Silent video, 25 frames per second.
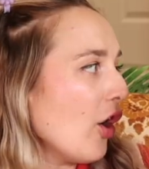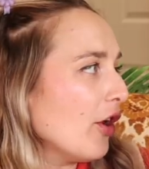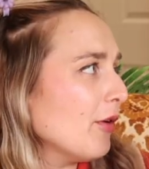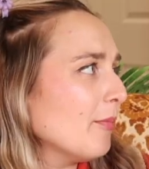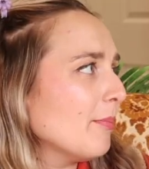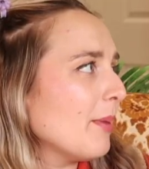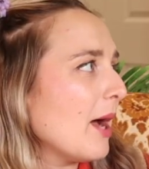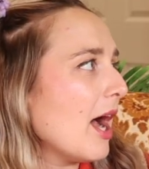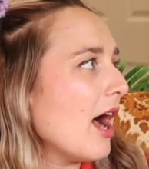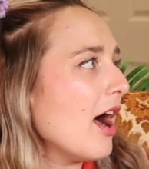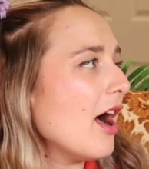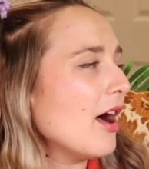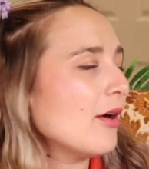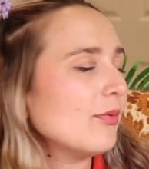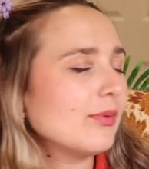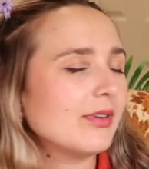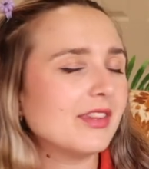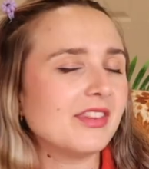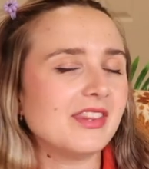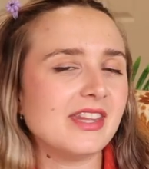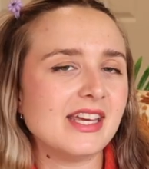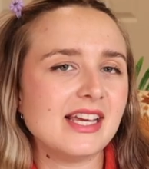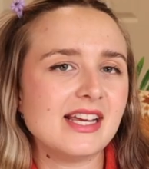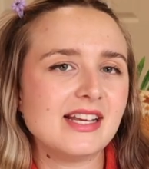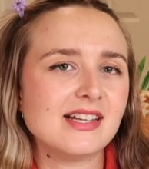On par
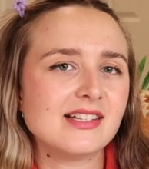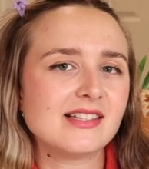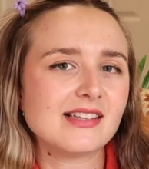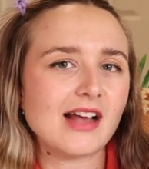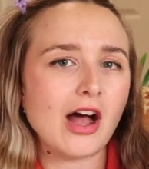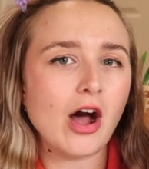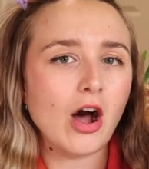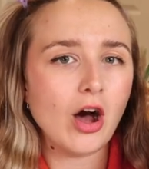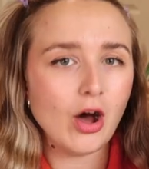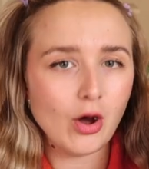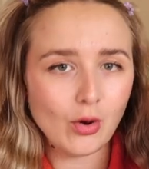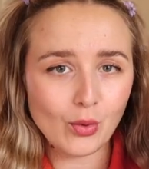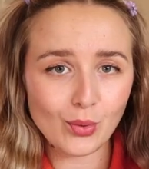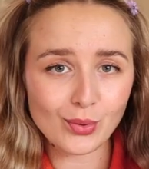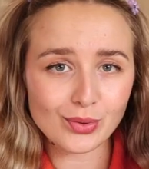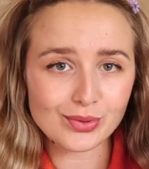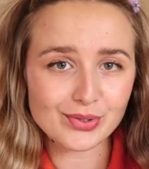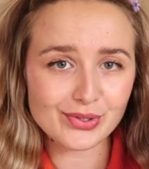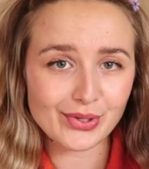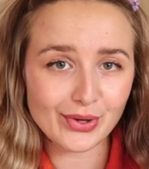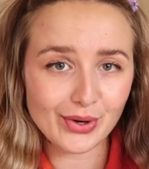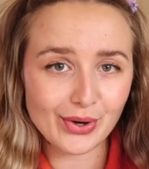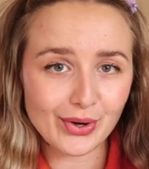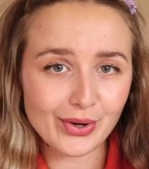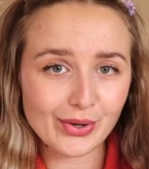with these are
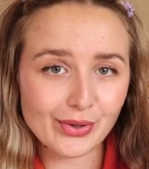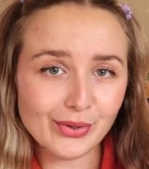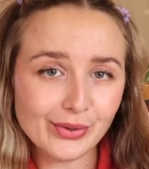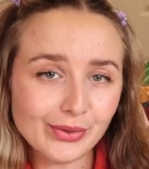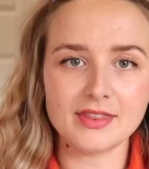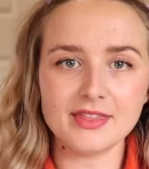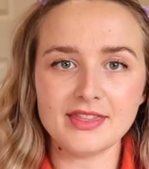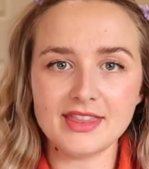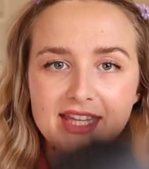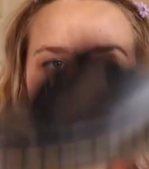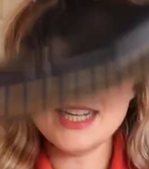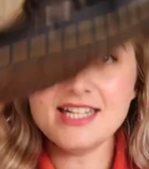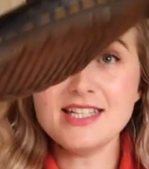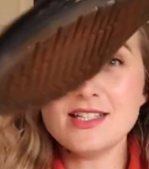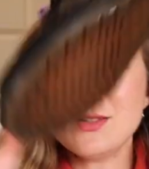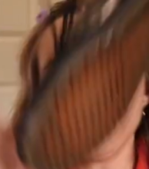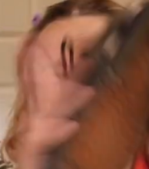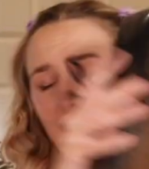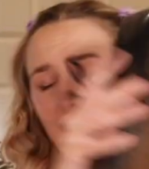also these